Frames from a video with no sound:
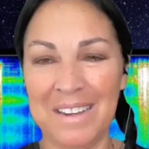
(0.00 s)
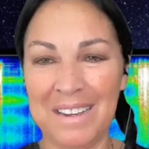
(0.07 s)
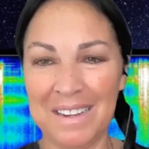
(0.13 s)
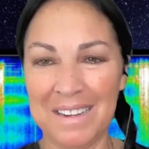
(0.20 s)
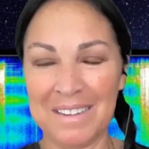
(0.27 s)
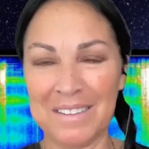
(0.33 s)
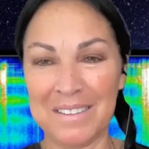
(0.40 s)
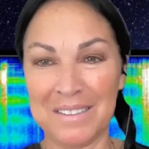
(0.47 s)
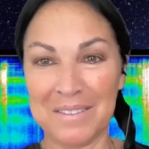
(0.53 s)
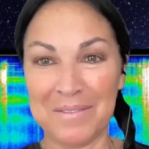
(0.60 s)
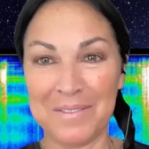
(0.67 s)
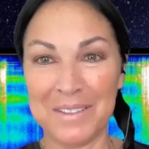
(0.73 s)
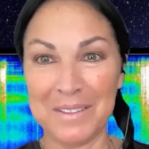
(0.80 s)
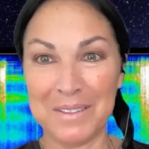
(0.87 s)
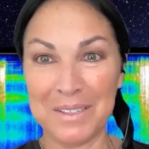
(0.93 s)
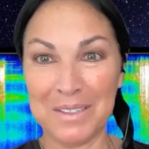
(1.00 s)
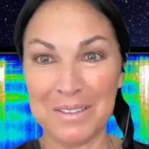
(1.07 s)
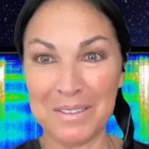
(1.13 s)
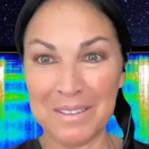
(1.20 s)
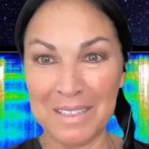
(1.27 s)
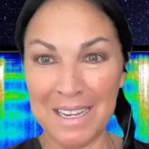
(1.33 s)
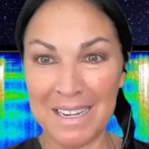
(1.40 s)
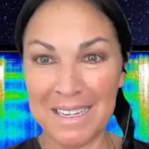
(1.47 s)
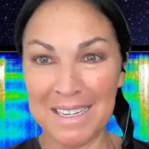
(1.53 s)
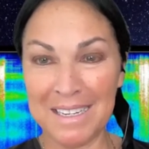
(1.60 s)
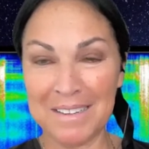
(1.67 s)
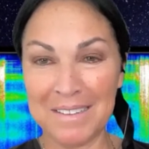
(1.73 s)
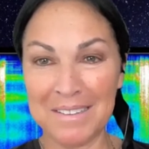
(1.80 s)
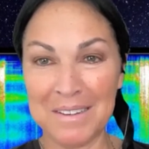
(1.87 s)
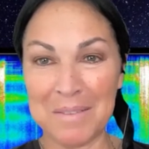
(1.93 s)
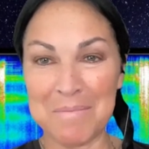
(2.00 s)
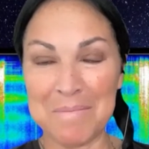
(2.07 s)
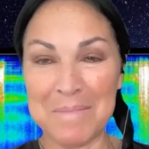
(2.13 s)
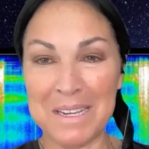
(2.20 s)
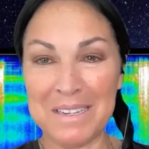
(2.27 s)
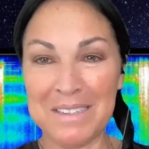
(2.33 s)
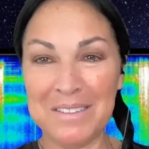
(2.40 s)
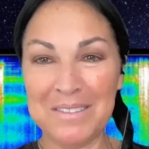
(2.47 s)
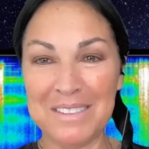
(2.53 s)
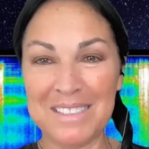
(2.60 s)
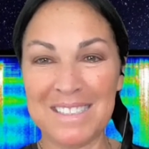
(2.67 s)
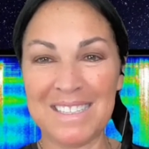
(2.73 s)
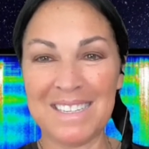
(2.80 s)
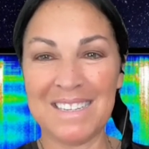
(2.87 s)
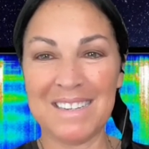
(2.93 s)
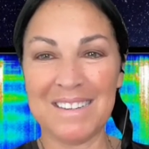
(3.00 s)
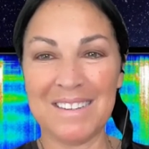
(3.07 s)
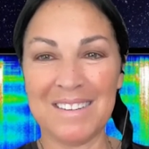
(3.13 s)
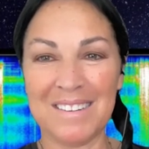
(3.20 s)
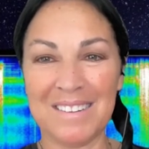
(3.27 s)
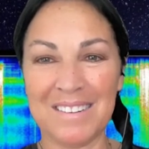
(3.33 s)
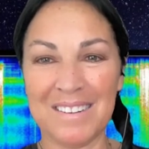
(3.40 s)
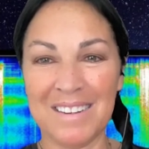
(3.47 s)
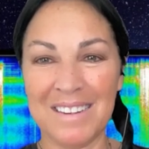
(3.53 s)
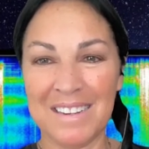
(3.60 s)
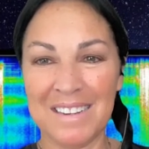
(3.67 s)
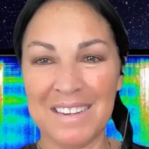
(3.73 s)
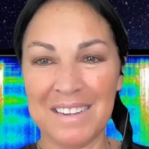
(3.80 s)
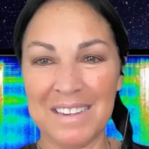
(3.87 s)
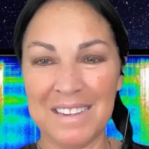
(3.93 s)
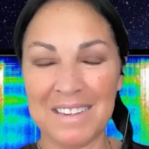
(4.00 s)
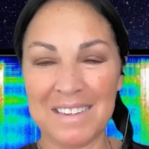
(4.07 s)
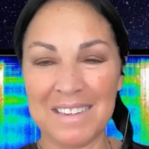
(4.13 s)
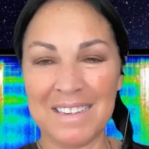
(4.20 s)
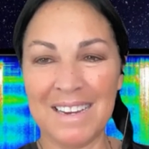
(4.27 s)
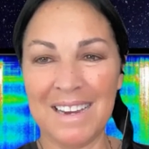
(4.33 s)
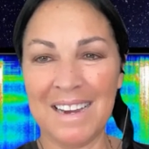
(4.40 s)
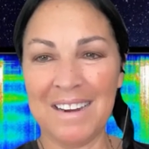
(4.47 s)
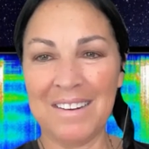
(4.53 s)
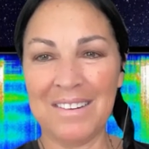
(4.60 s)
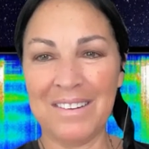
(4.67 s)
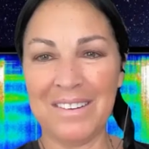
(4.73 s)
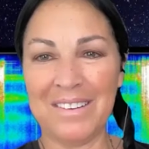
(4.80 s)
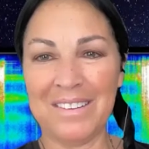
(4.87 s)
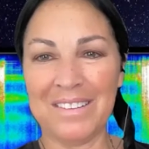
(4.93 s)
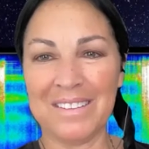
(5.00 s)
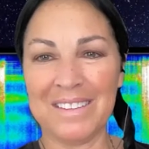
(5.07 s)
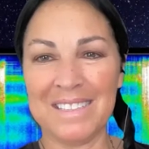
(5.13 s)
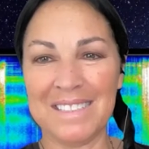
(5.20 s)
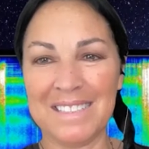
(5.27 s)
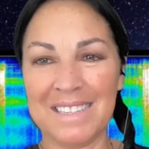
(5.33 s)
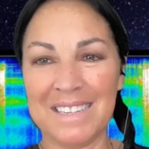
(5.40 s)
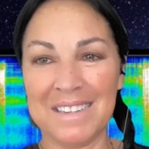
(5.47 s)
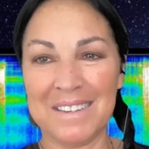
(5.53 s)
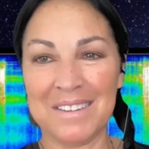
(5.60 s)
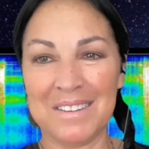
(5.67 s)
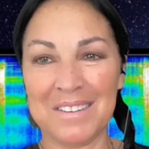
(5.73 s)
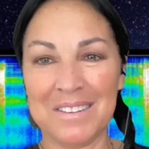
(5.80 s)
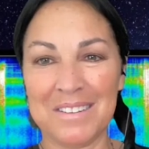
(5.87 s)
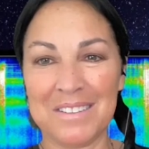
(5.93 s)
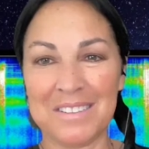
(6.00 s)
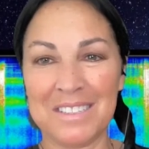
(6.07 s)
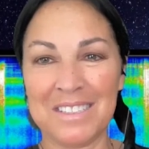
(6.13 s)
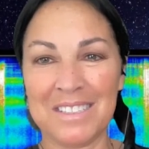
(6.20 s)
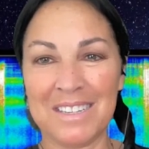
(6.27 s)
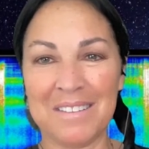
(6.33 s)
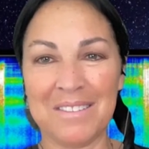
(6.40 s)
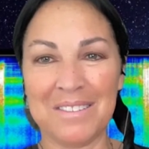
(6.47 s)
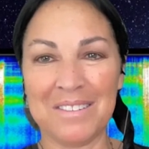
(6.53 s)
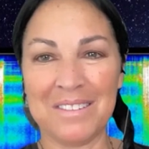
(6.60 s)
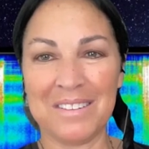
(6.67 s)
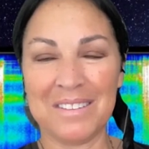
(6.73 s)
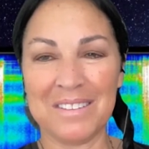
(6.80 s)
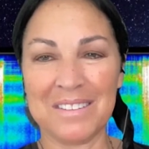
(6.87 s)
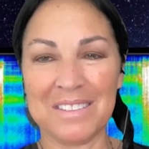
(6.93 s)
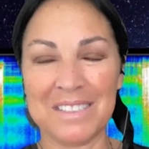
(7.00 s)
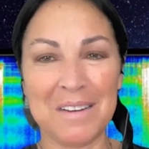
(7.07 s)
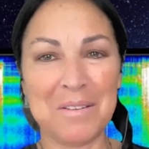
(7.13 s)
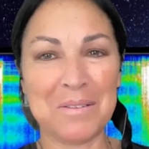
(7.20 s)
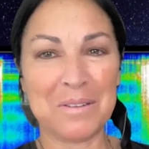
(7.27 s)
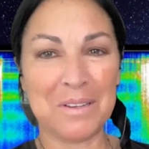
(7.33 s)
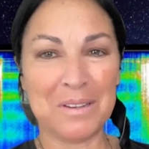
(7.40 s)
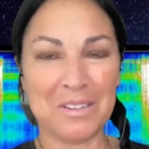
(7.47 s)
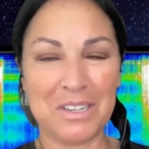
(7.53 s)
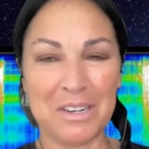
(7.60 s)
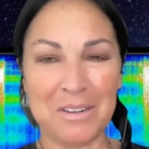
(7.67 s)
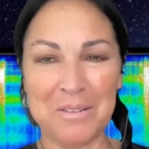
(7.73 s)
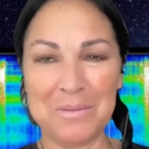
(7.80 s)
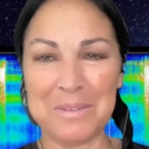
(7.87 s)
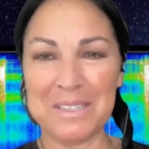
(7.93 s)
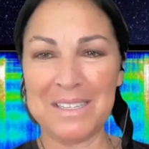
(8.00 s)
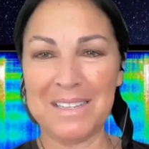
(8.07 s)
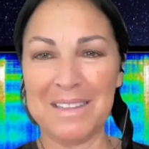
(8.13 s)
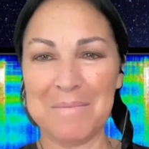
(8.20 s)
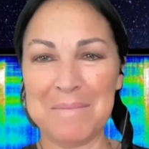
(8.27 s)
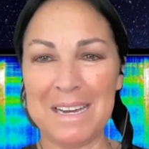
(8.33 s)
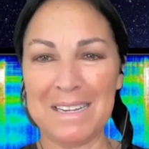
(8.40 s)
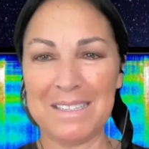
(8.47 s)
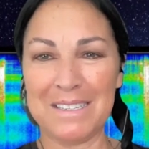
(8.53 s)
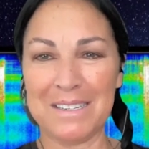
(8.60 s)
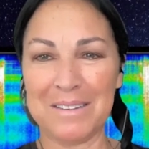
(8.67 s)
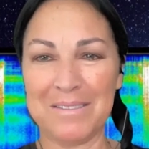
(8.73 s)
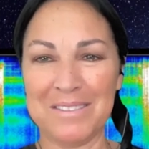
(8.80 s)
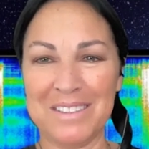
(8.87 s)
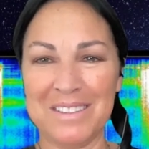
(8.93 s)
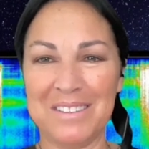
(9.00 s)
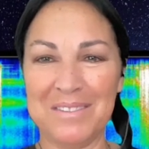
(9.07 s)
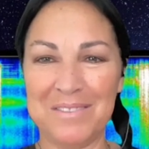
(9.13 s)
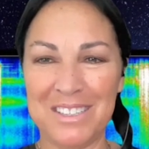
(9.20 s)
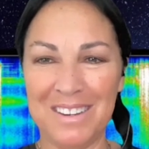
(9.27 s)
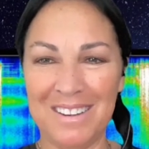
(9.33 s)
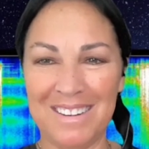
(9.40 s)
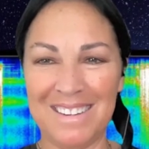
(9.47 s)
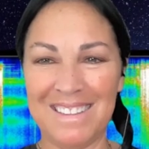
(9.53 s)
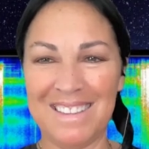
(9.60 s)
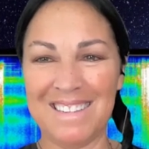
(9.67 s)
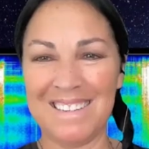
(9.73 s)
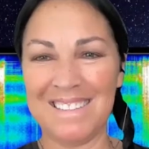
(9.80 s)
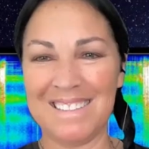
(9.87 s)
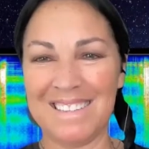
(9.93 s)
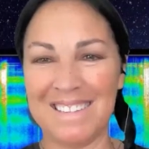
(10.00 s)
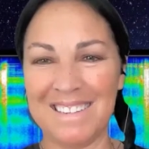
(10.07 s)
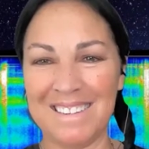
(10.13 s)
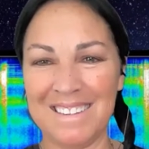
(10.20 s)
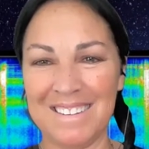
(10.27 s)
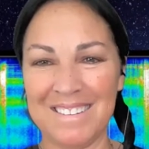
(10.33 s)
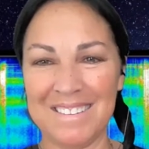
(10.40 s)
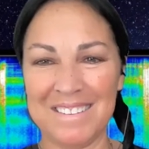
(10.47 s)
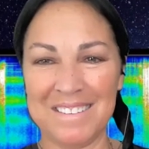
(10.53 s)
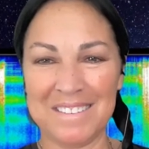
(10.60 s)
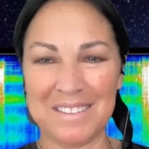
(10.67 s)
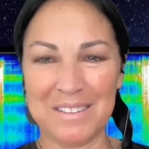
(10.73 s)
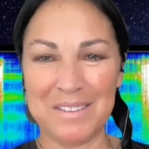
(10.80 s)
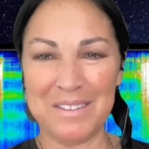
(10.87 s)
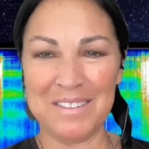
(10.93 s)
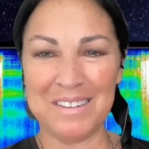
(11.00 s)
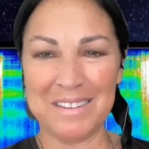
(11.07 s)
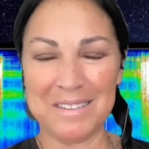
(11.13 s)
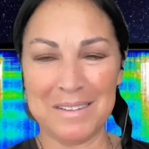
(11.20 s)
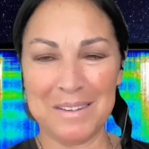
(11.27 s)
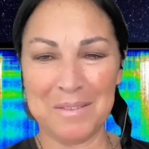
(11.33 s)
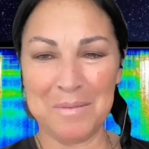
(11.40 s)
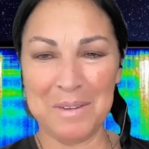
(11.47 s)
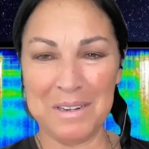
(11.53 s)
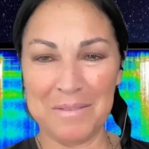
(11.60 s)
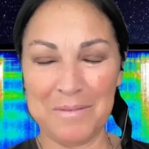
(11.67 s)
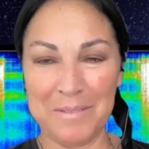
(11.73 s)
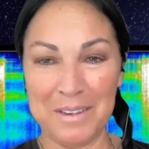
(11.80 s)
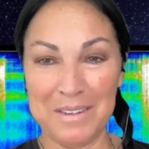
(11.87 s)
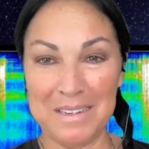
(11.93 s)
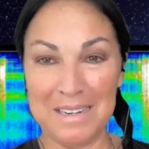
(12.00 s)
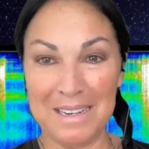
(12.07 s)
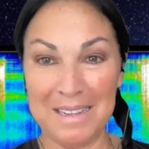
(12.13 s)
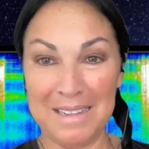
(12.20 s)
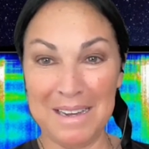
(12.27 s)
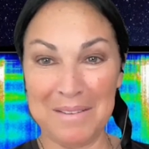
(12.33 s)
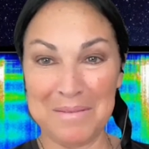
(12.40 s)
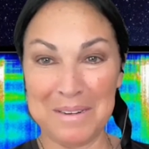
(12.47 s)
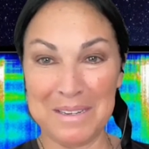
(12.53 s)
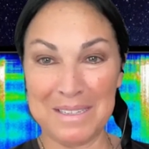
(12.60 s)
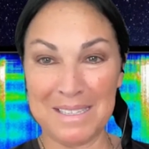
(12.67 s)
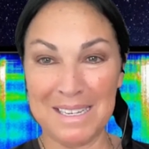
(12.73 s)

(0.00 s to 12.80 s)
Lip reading: Good to feel your light here. Manu is here. Carol is here. Cheryl was in the magic room. Jonathan is here. So you guys know what a fun day that was.